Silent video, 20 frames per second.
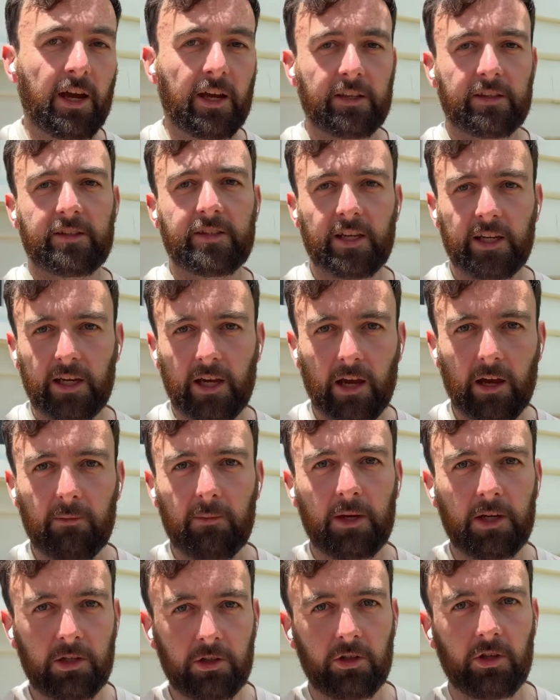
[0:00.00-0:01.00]
and see how
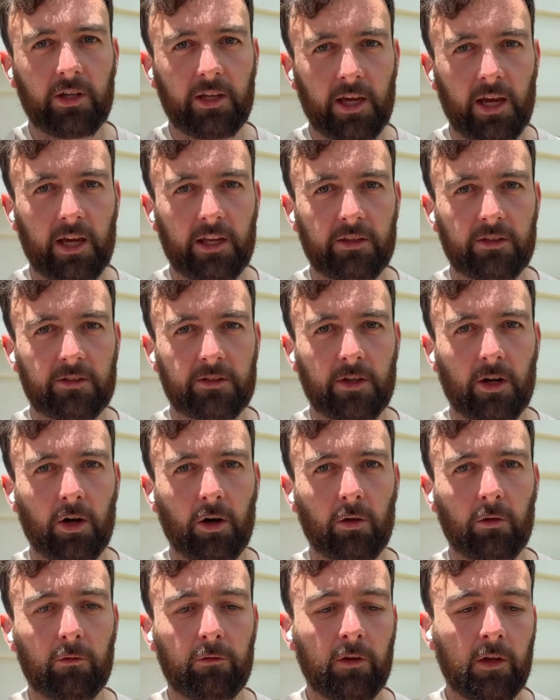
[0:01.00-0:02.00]
many you can
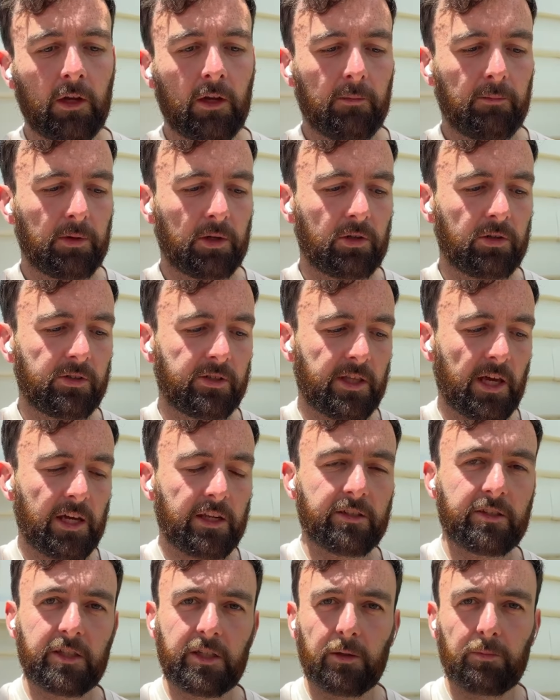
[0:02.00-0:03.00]
solve, because
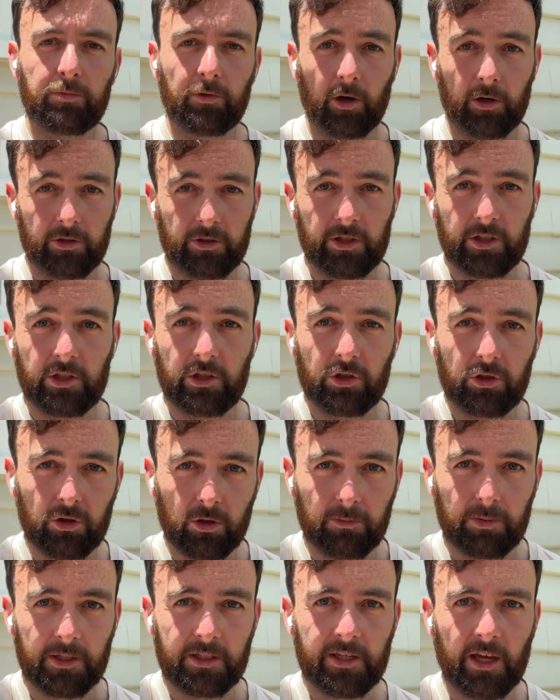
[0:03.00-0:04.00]
that's the approach that you
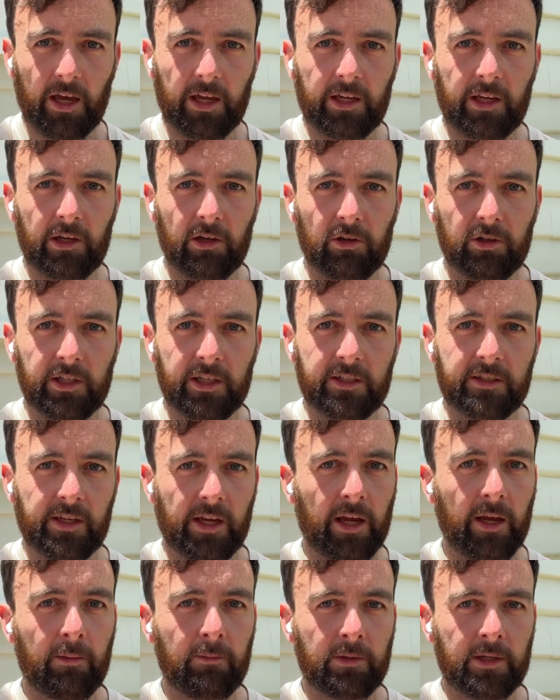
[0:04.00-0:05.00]
should be taking on
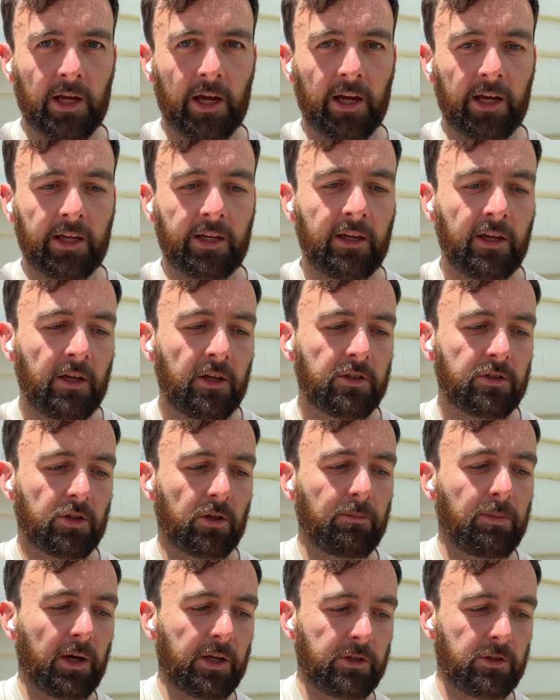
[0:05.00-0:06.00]
exam day.
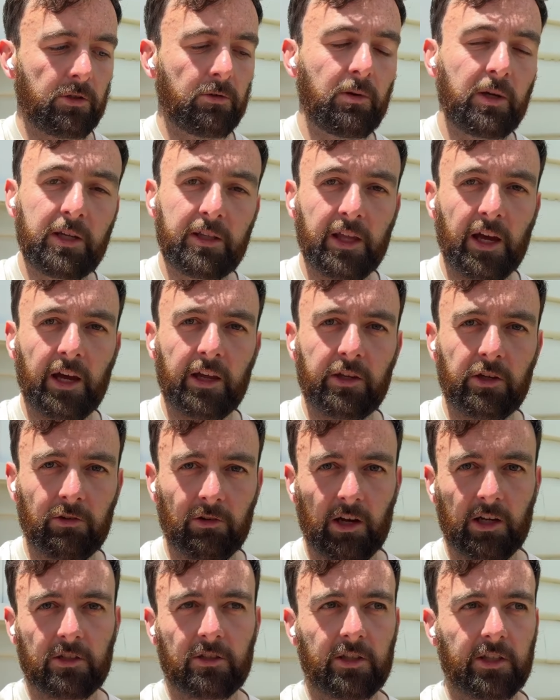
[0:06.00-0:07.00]
So by doing that,
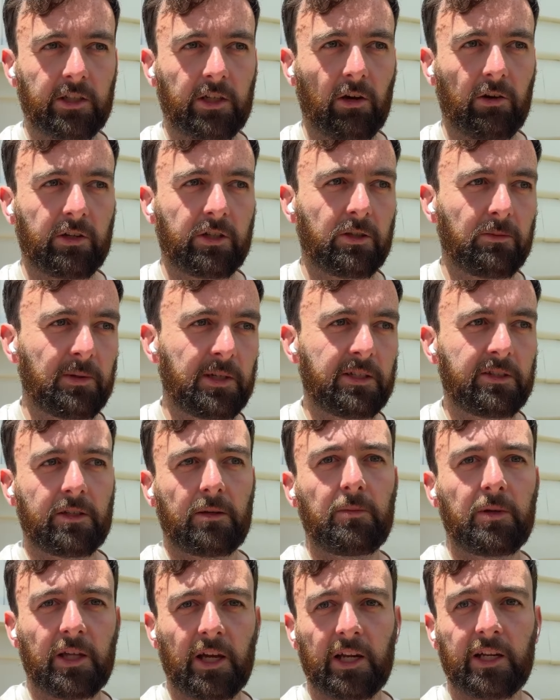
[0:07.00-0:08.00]
you're actually going to be
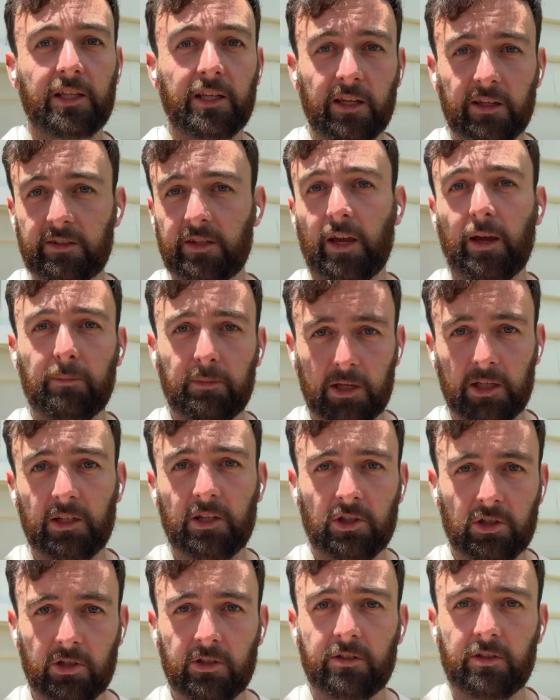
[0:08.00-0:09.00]
simulating exam
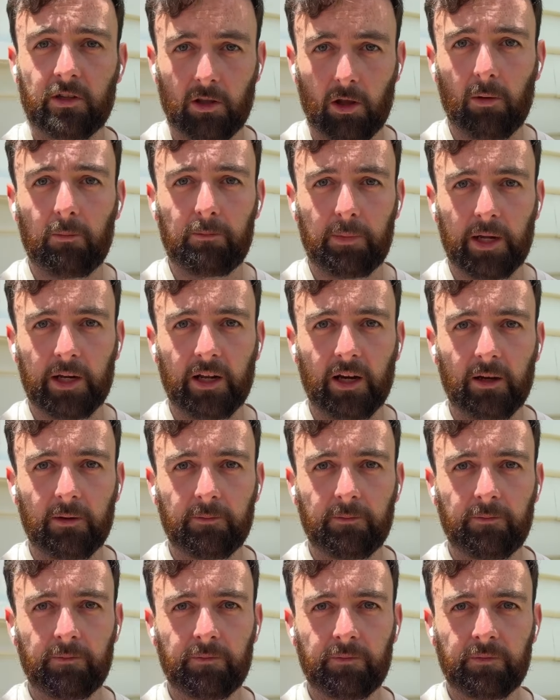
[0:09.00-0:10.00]
conditions a lot better.
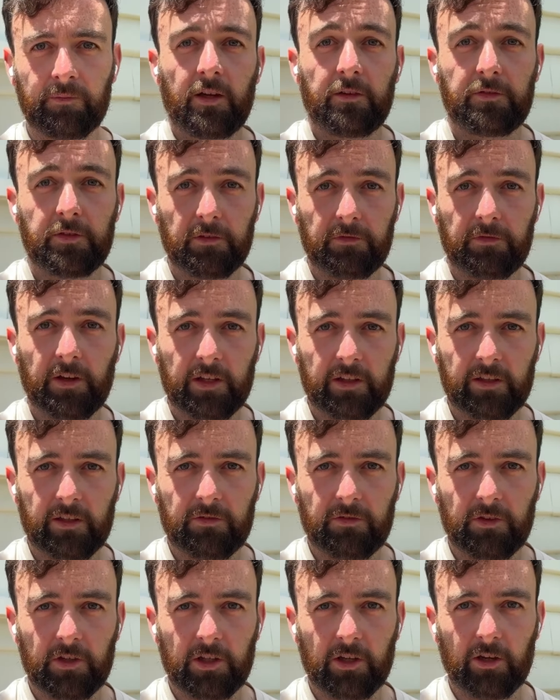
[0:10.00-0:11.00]
If you found
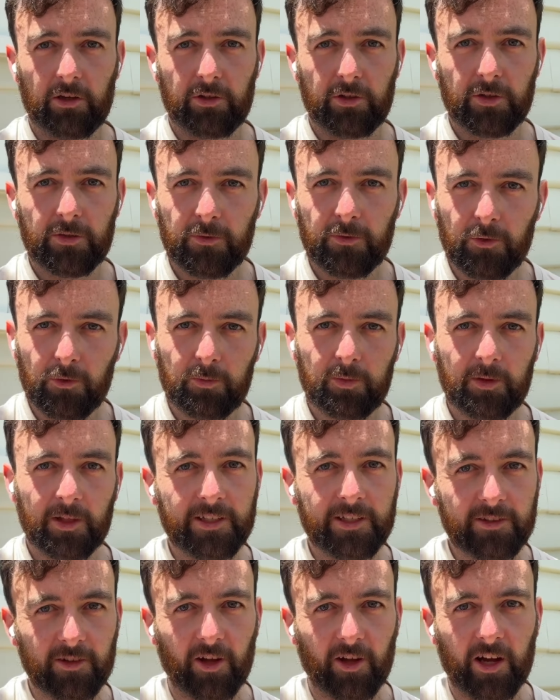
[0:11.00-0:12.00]
this video useful,
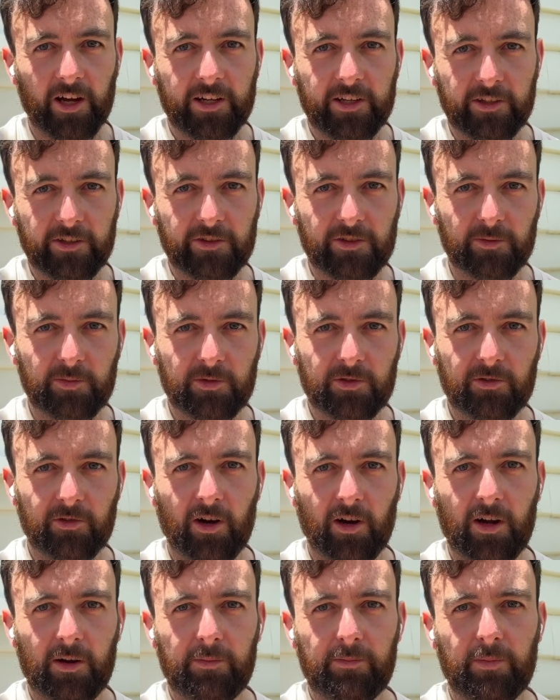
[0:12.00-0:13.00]
please like and
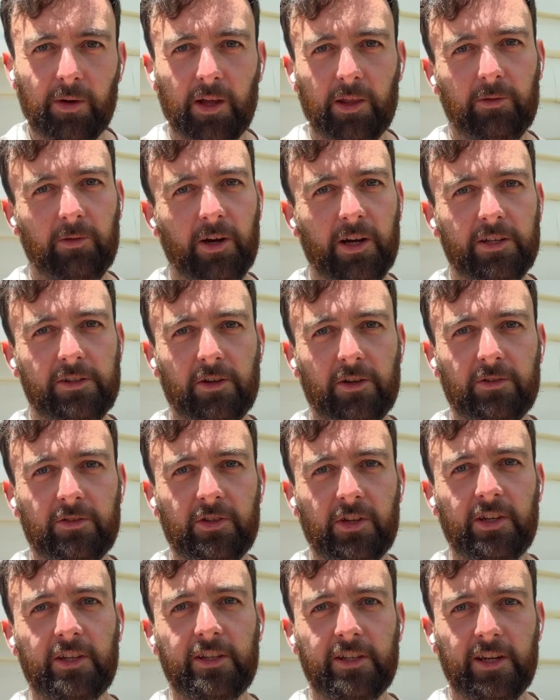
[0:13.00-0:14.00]
subscribe. Otherwise, I'll
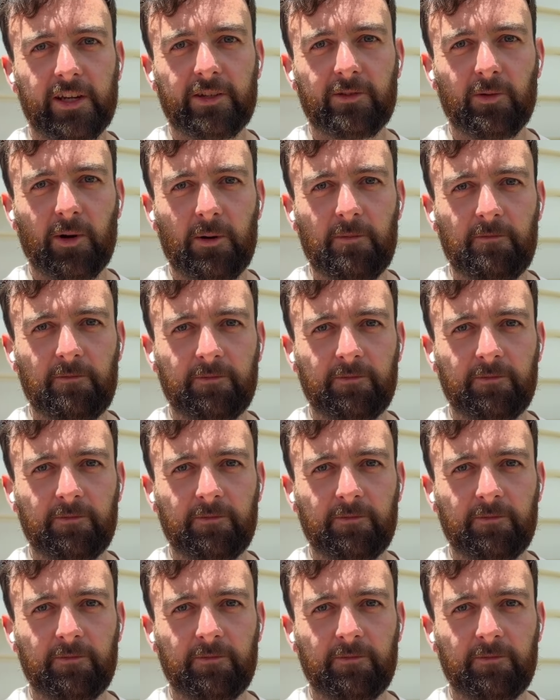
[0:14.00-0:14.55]
see you in the next one.